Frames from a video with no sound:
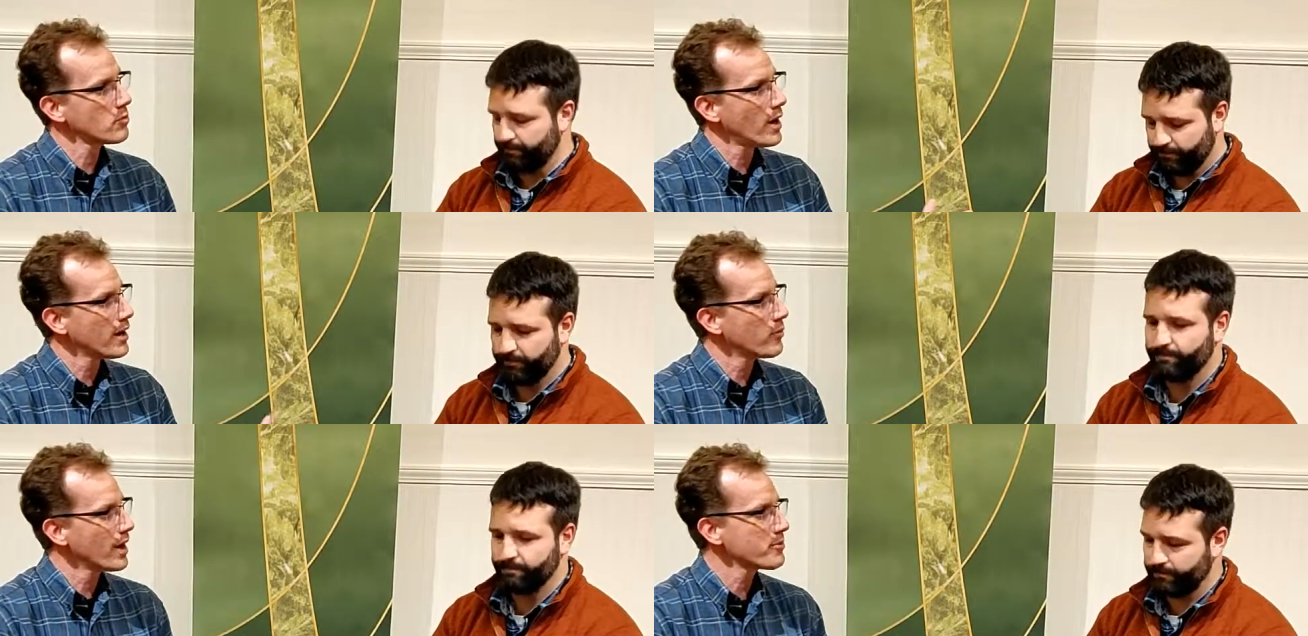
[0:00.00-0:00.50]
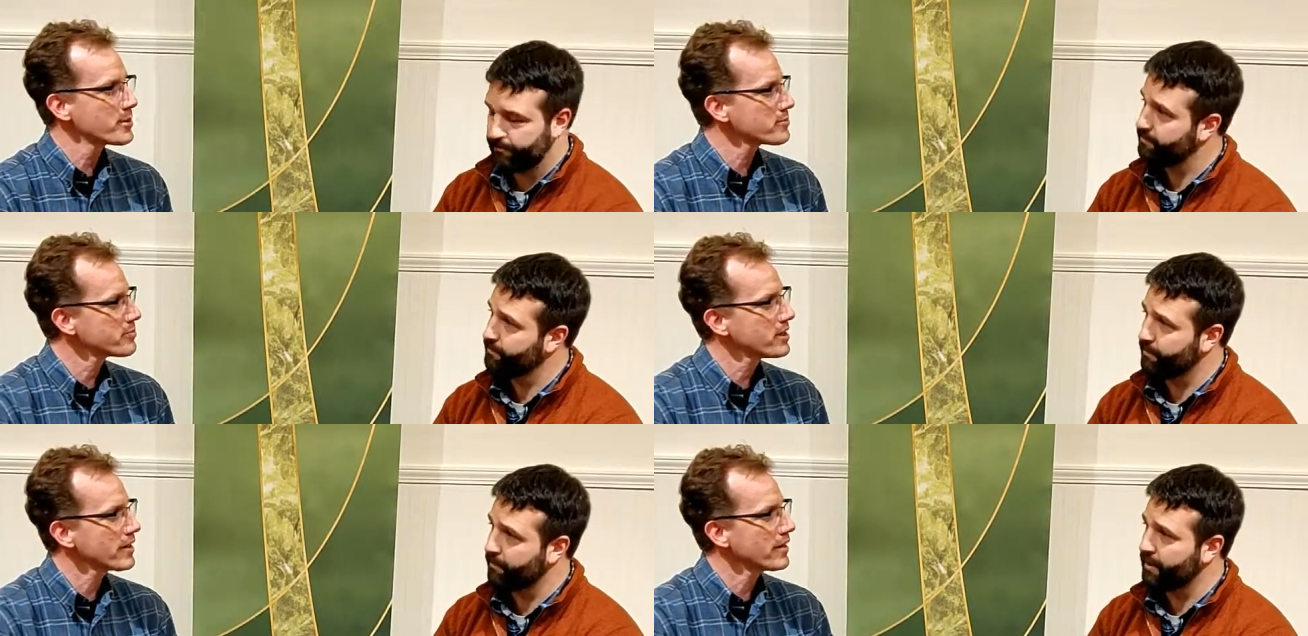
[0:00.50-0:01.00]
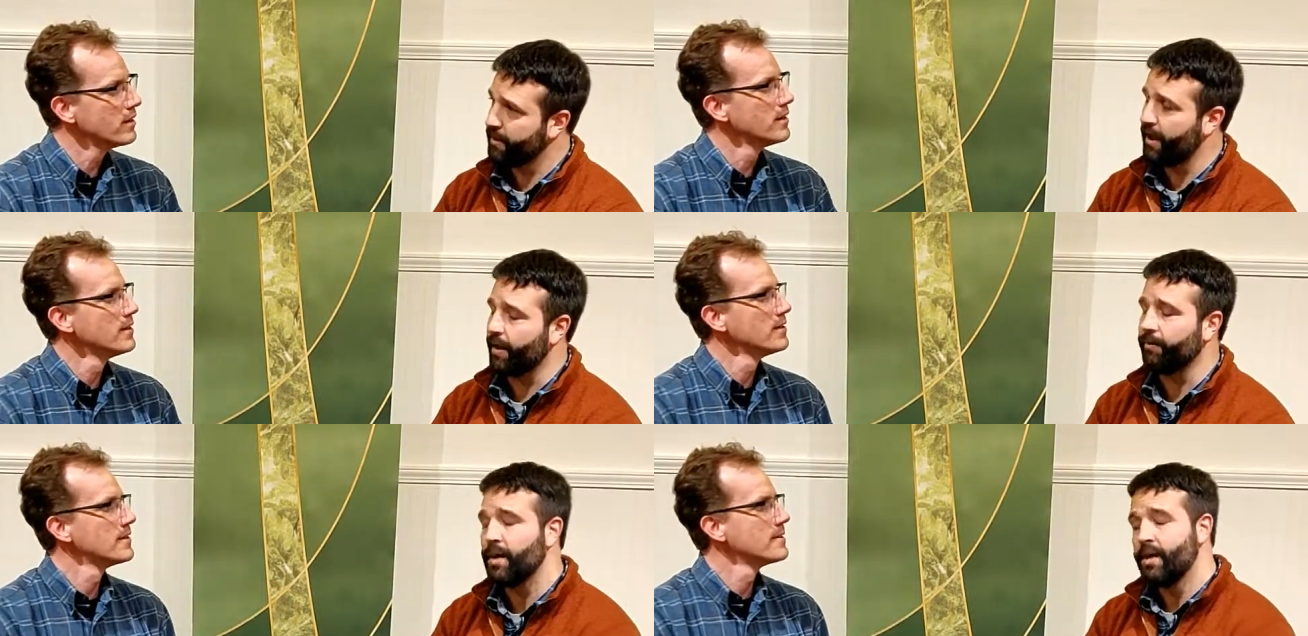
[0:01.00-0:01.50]
Speaker 1: Why, why Presbyterian?
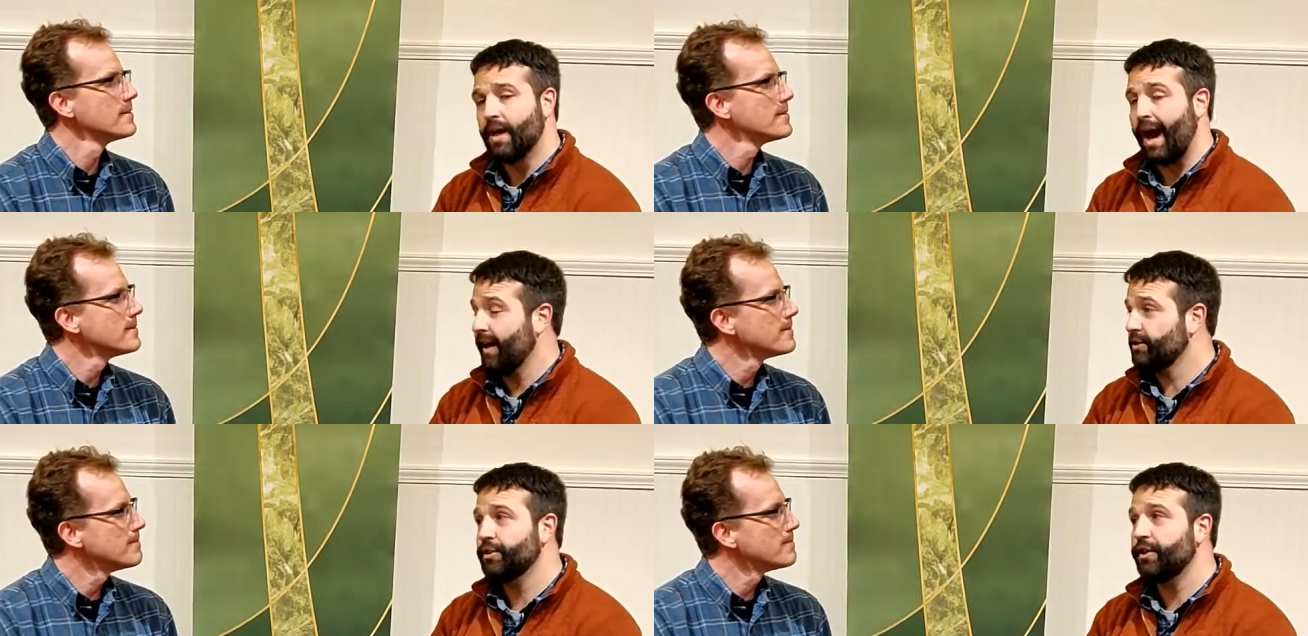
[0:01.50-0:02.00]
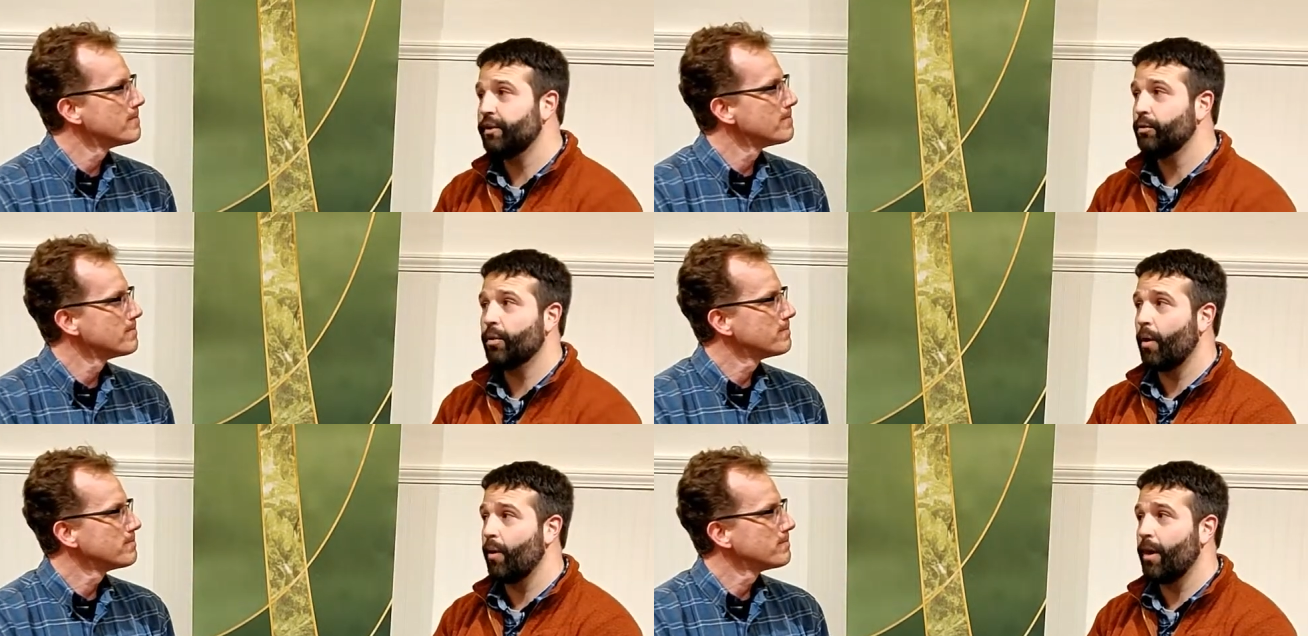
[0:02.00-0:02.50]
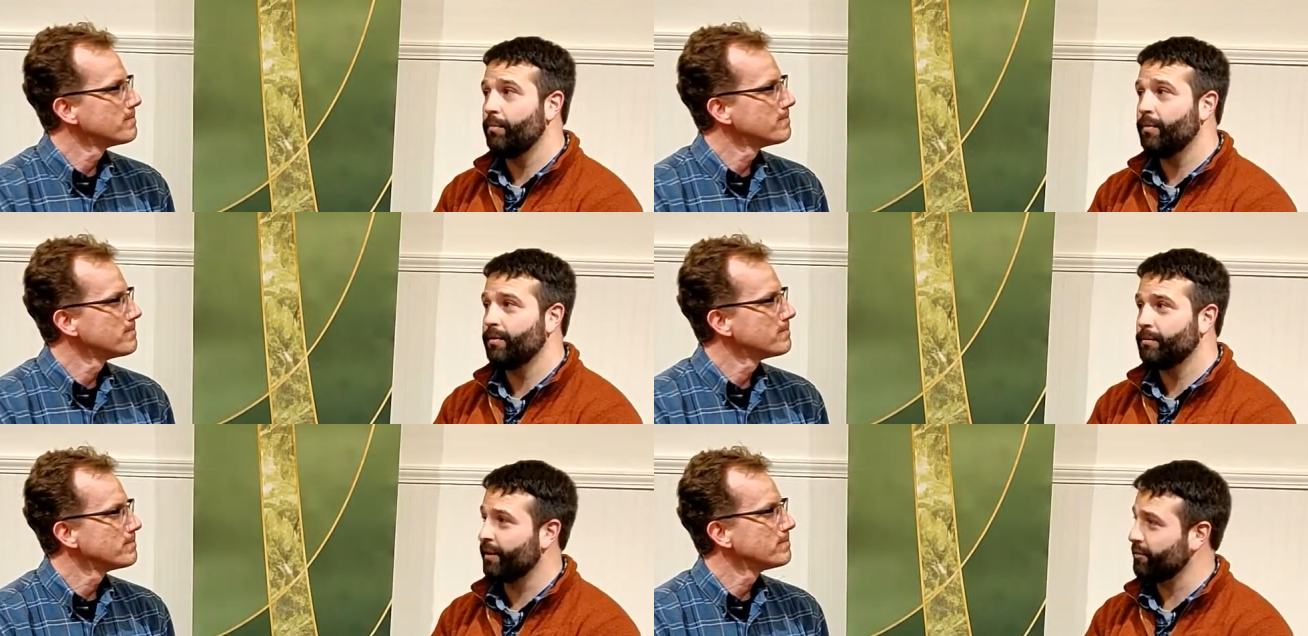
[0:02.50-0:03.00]
Yeah, I actually didn't grow
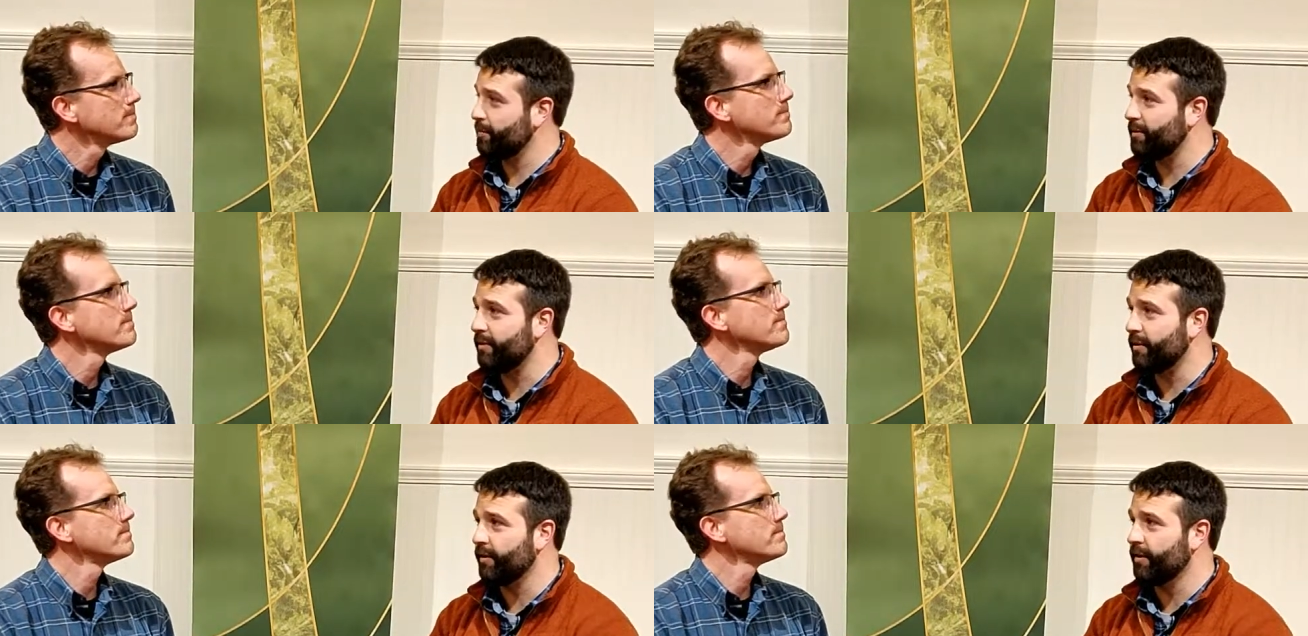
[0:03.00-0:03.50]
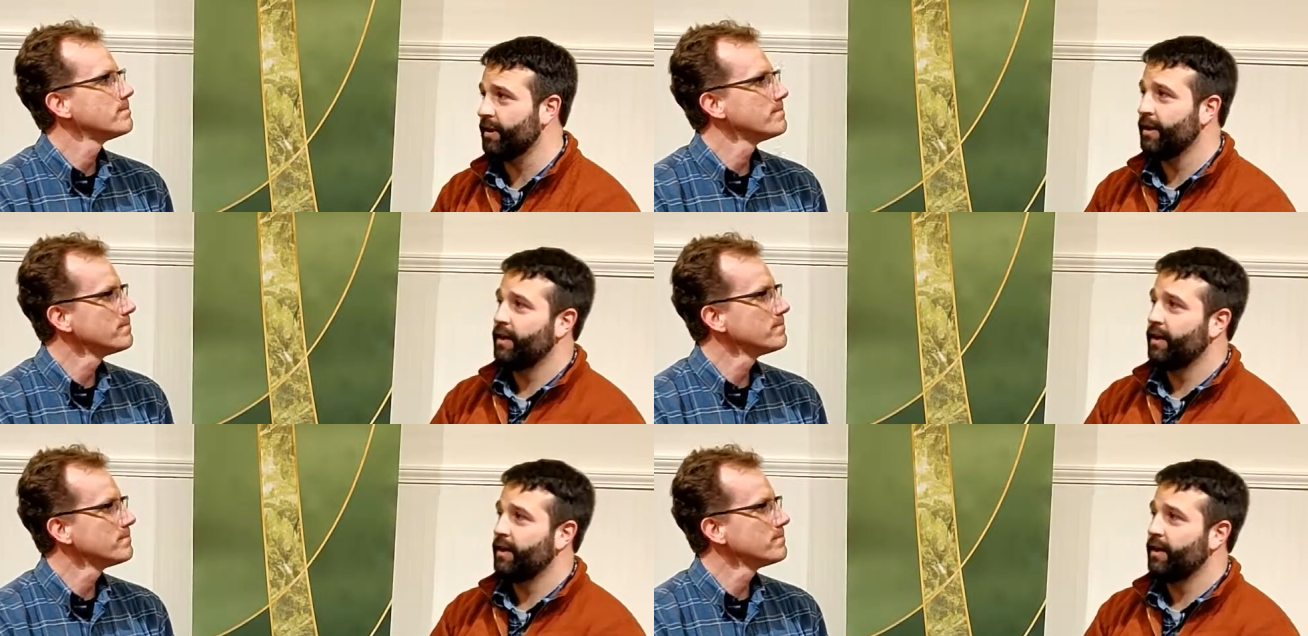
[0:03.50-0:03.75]
up Presbyterian.